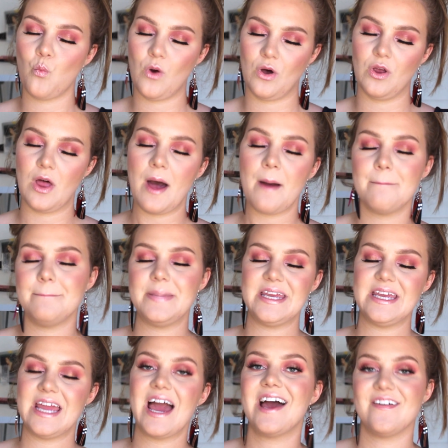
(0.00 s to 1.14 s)
will
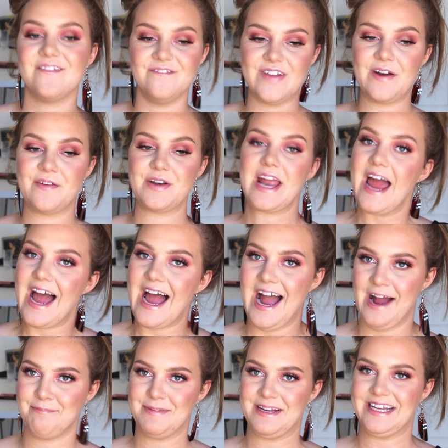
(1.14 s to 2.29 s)
be very
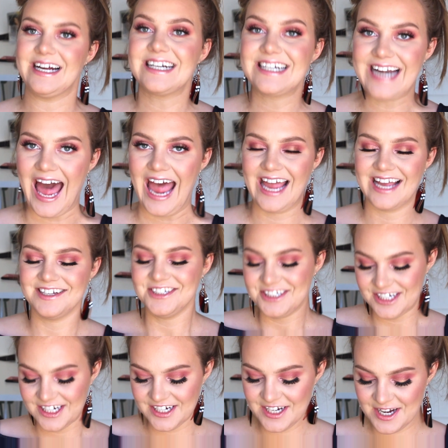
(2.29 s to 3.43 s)
happy.
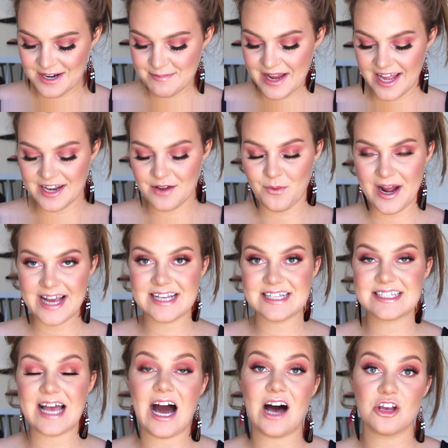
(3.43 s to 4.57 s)
Um,
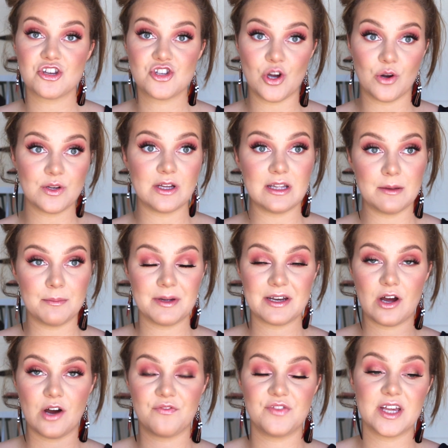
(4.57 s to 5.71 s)
anyways, I'll show you a little
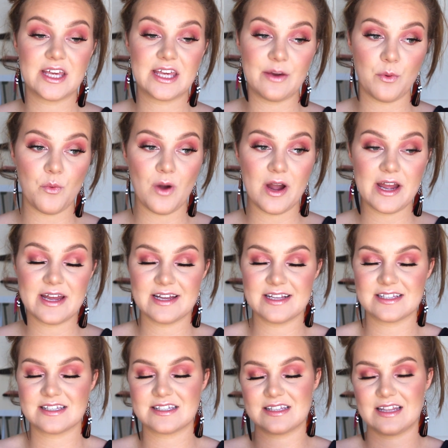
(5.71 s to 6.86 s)
bit of the giveaway.
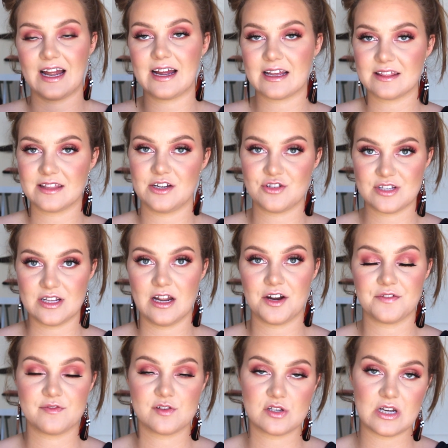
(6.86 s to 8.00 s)
It's like there's a
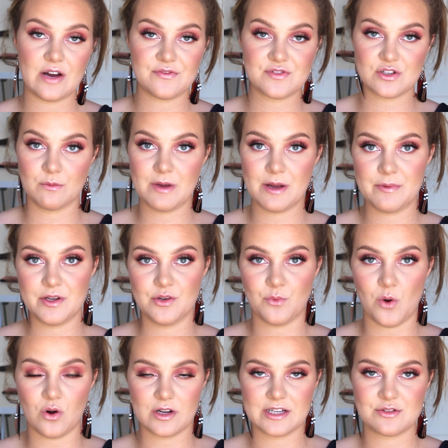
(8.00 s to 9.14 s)
lot of stuff, so maybe you
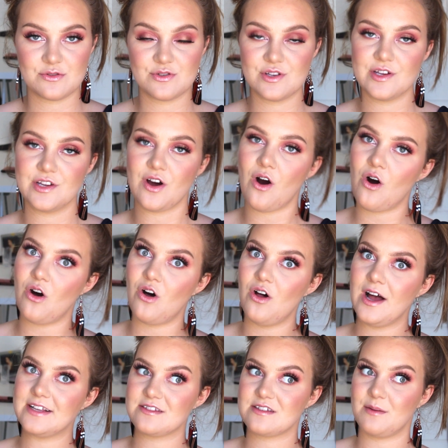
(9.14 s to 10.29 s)
won't get to see it
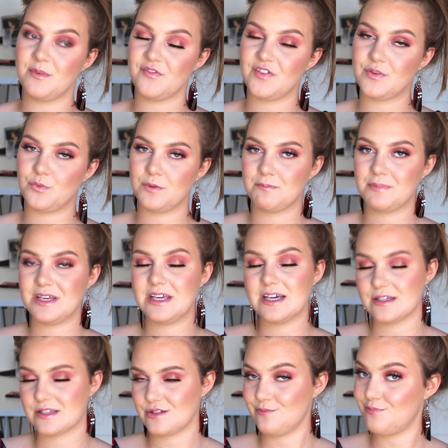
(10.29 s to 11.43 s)
all and some of it will be
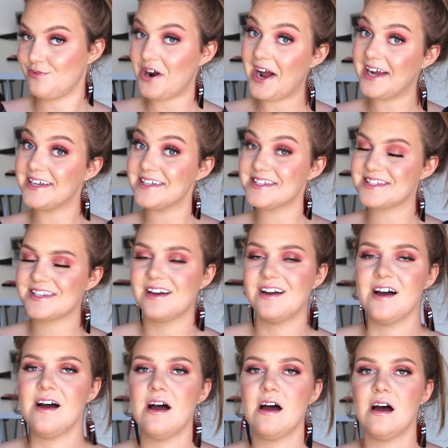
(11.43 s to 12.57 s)
a surprise.
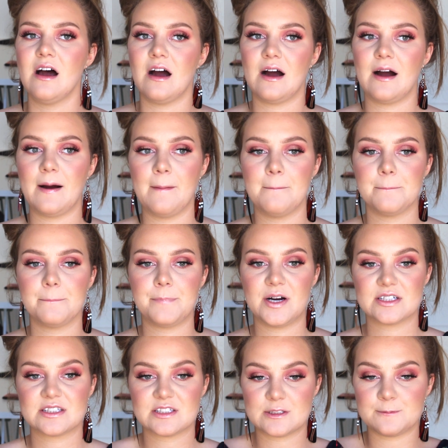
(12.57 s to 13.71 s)
Um,
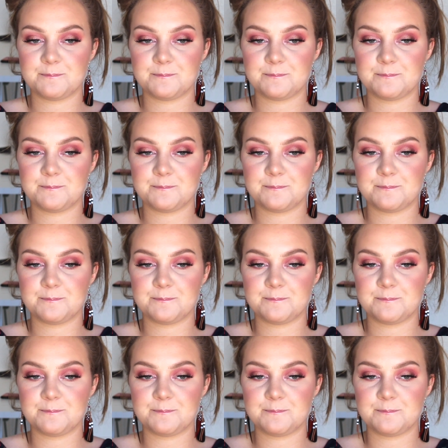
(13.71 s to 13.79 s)
but